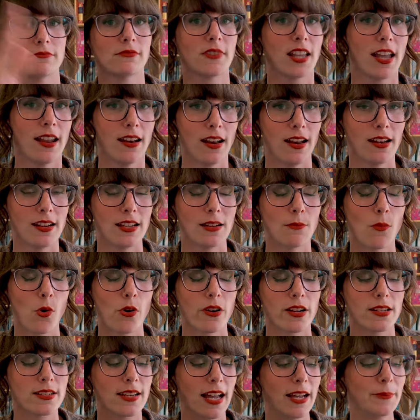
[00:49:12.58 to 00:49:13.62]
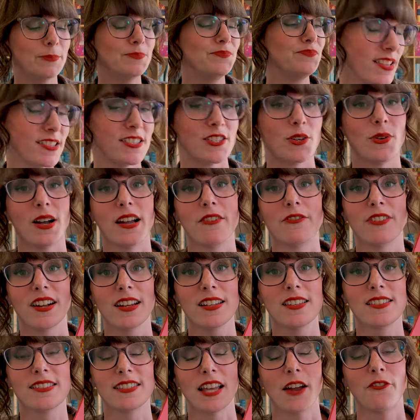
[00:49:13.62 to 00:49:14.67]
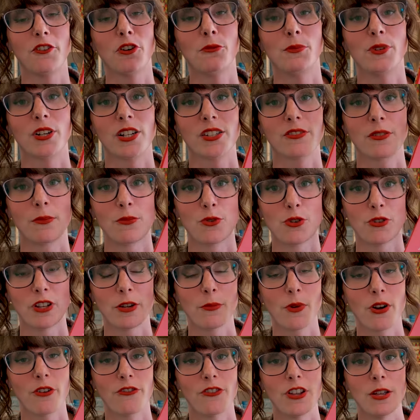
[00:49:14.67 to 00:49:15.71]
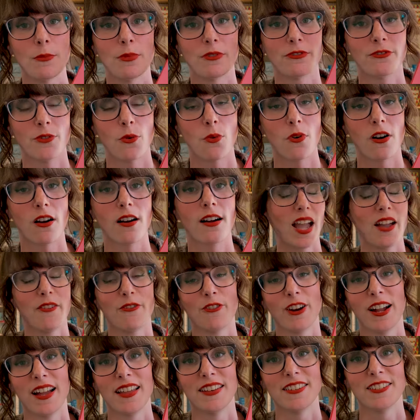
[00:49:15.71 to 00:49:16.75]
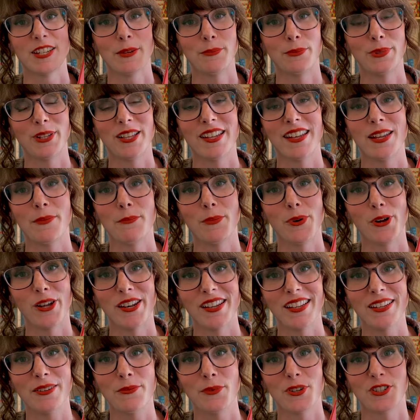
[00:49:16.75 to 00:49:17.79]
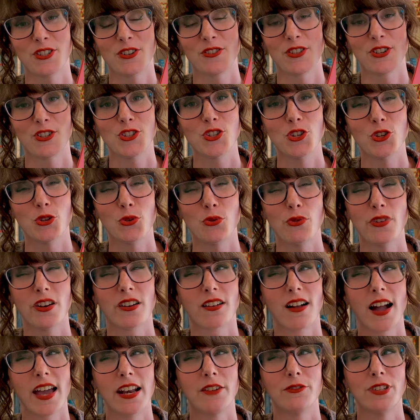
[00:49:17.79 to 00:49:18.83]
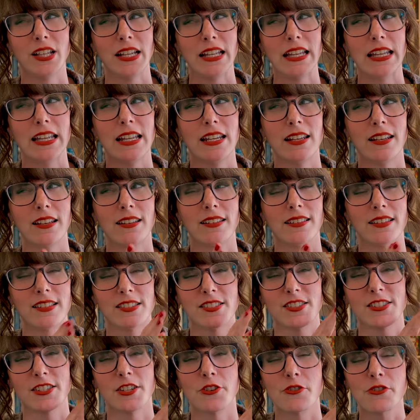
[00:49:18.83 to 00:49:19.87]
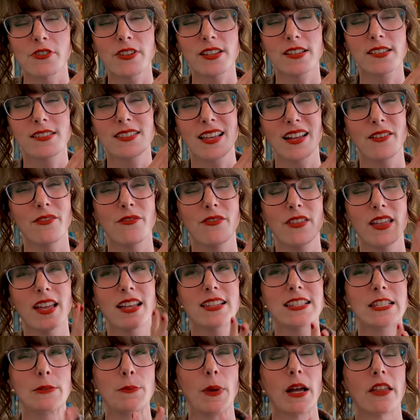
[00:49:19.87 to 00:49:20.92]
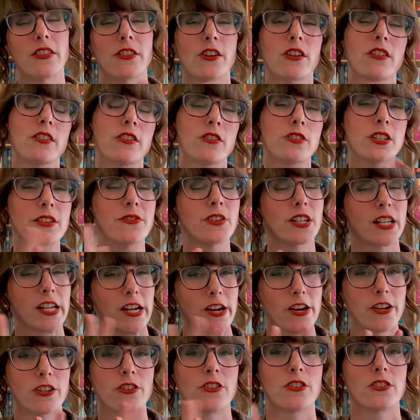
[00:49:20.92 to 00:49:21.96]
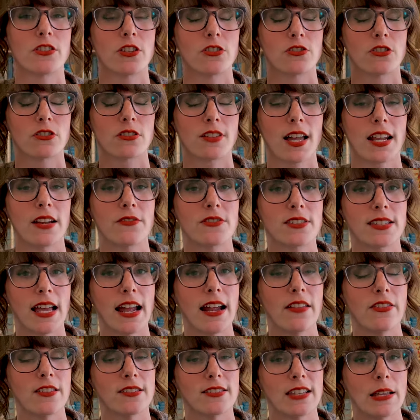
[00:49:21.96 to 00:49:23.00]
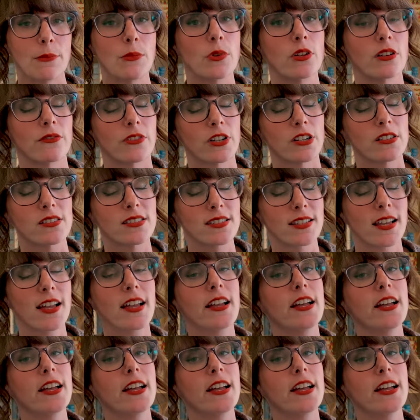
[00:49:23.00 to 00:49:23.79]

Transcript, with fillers: Canadian morning time. So I've read several books from Julie Murphy before. I've read Dumplin' and Puddin', which are the two that are kind of like in the series of this, but they're, they're different characters. It's just kind of set in the same universe.